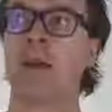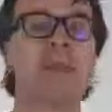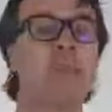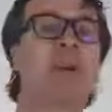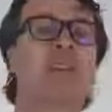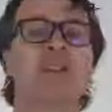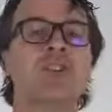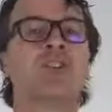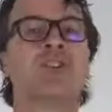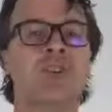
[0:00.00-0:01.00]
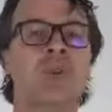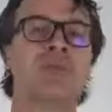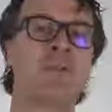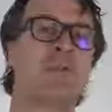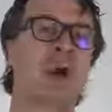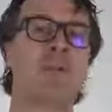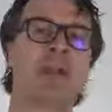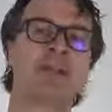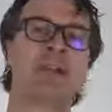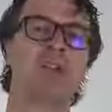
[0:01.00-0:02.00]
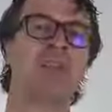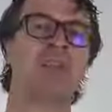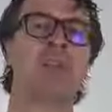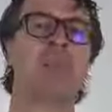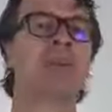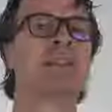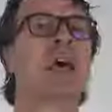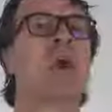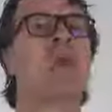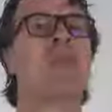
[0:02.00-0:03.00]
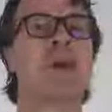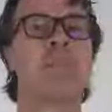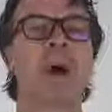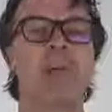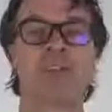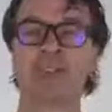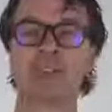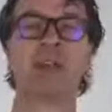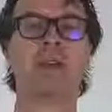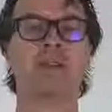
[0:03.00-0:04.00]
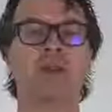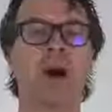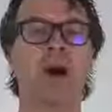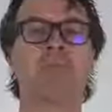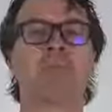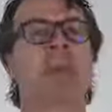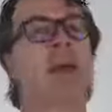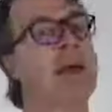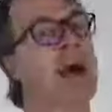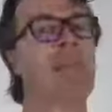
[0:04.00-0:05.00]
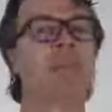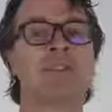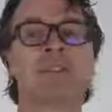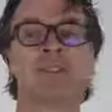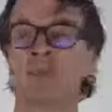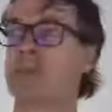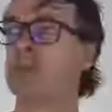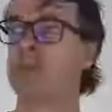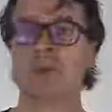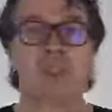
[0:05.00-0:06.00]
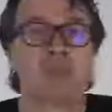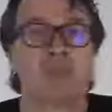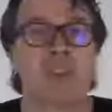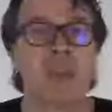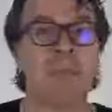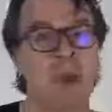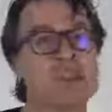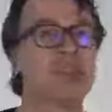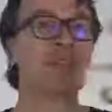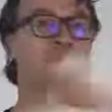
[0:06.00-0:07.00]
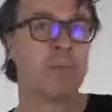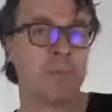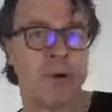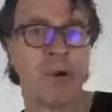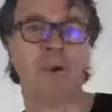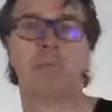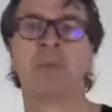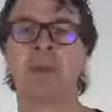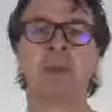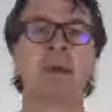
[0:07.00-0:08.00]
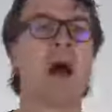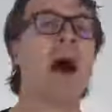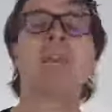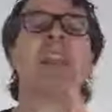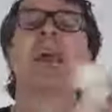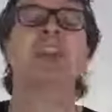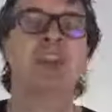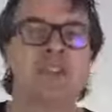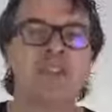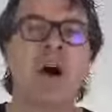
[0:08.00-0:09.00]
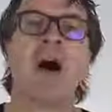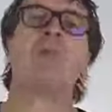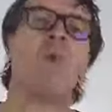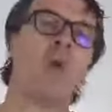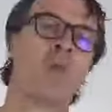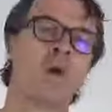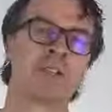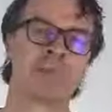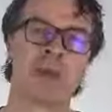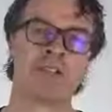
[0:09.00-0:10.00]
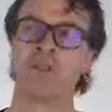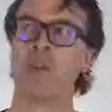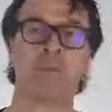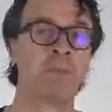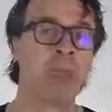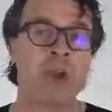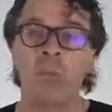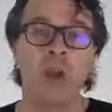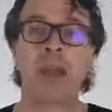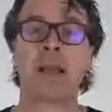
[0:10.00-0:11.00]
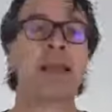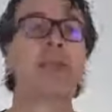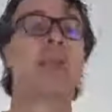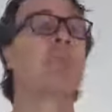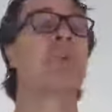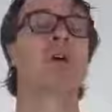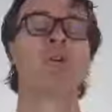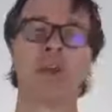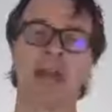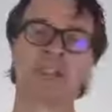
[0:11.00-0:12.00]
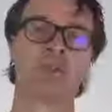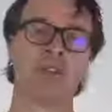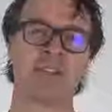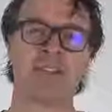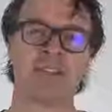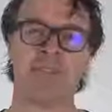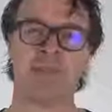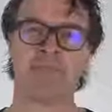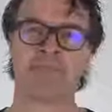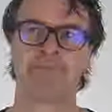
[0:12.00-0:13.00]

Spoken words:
Some practitioners do foot mobilization therapies with their patients supine, and others do it with their patients prone. I'm going to let you decide what works best for you. Therapeutically, they're both as good as each other.